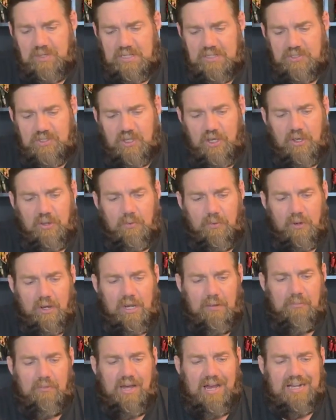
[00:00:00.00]
So we're
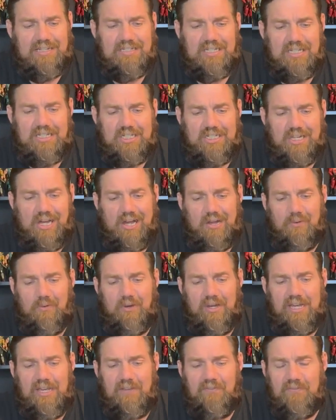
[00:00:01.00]
going to unbox
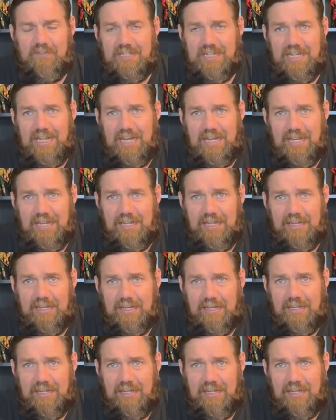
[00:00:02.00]
Shockwave today.